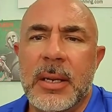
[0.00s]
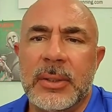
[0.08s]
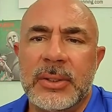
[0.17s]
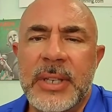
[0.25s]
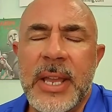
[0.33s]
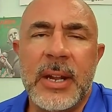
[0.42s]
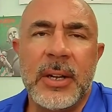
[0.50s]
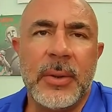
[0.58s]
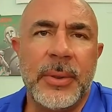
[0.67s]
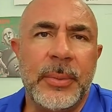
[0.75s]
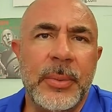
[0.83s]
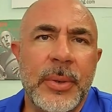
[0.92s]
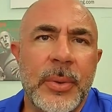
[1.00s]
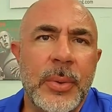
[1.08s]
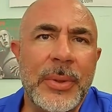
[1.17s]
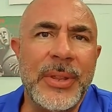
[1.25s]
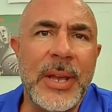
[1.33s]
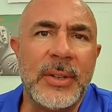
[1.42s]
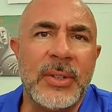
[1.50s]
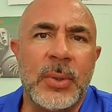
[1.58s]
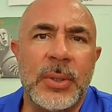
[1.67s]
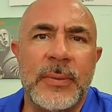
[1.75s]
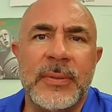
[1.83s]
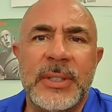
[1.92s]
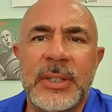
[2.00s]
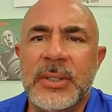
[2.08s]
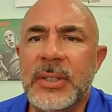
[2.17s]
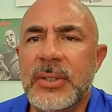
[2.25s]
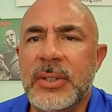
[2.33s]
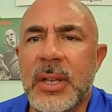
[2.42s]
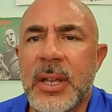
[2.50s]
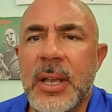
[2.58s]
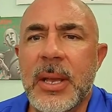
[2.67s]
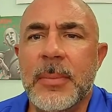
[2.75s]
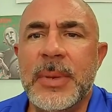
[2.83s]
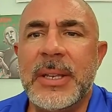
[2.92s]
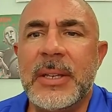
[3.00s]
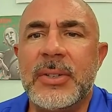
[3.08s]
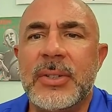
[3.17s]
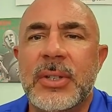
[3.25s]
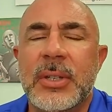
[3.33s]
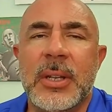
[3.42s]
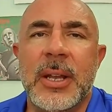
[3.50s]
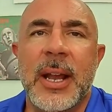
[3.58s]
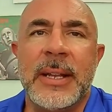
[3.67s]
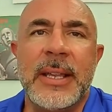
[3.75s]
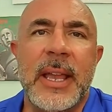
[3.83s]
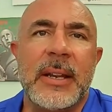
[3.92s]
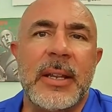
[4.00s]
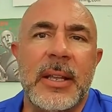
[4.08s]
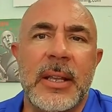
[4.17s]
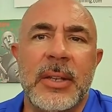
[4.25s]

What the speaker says: scanner through that sort of distance because, again,